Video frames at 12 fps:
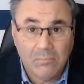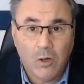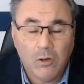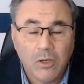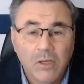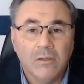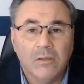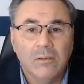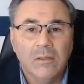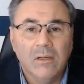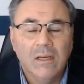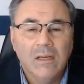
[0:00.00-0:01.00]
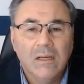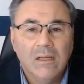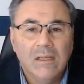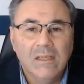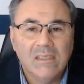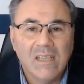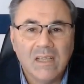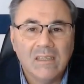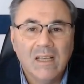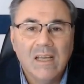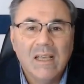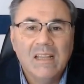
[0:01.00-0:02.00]
occurs is that
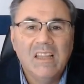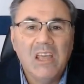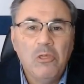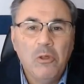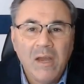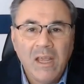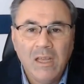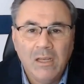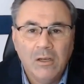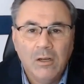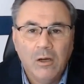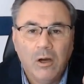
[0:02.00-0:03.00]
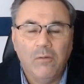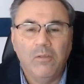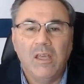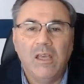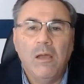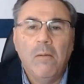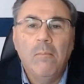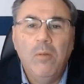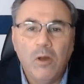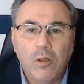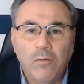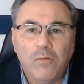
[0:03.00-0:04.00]
the drain of the
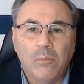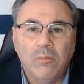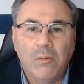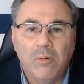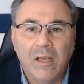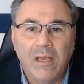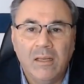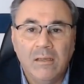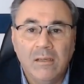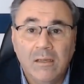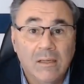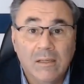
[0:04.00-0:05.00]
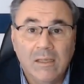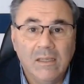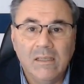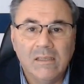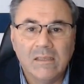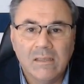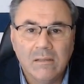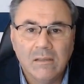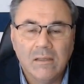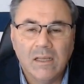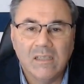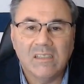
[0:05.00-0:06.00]
blood from the brain is
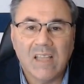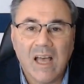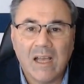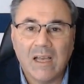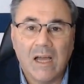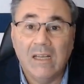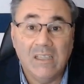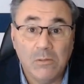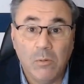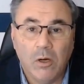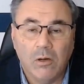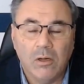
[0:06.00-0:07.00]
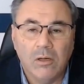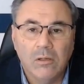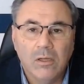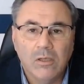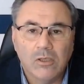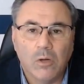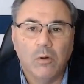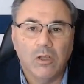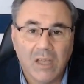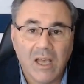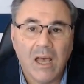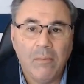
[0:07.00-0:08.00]
stuck and is blocked. So
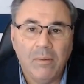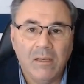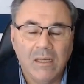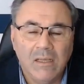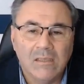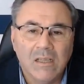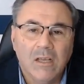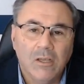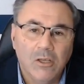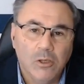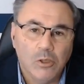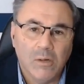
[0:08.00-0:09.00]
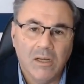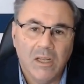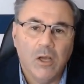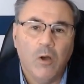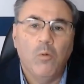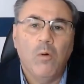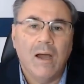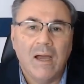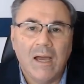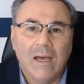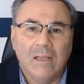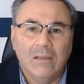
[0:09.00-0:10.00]
what happens is, usually on one
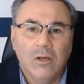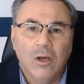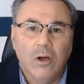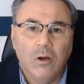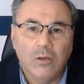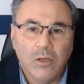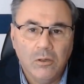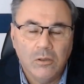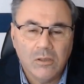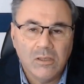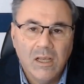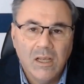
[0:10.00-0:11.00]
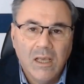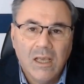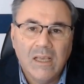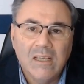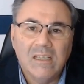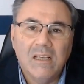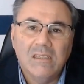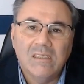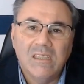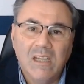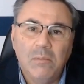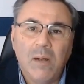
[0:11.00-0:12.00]
hand occurs a
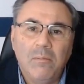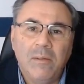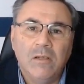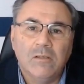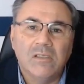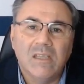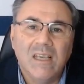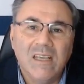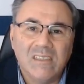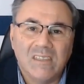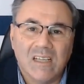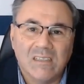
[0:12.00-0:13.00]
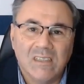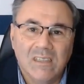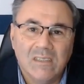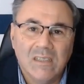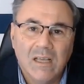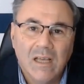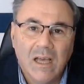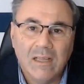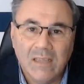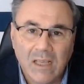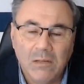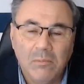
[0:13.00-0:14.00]
cerebral venous ectasis,
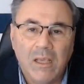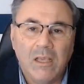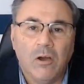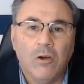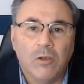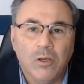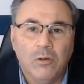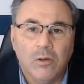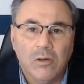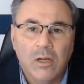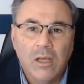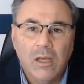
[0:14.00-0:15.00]
and then may occur